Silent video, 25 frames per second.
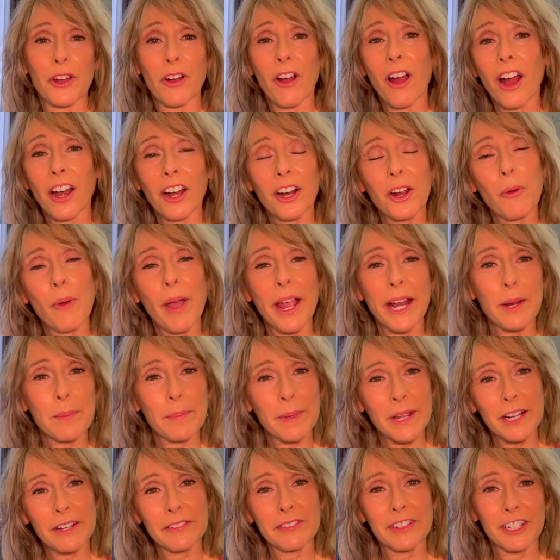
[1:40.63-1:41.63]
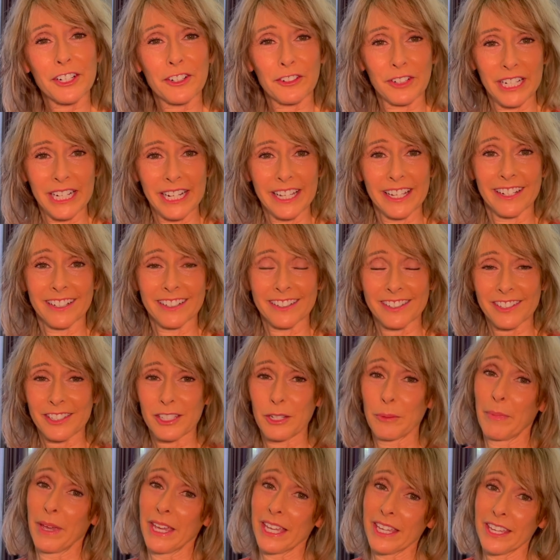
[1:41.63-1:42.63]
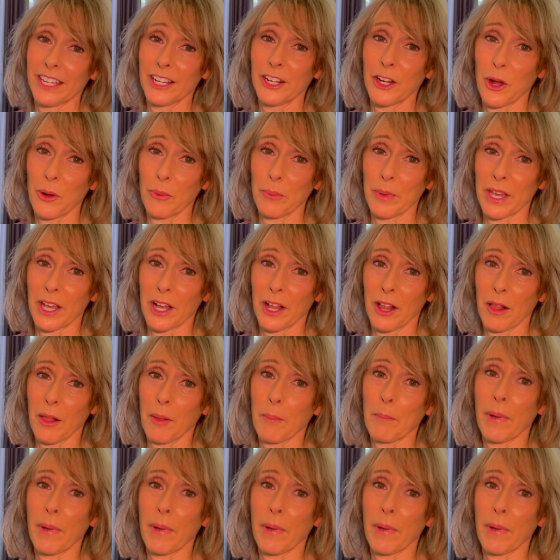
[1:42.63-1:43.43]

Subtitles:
are quite a bit of ingredients to making oatmeal,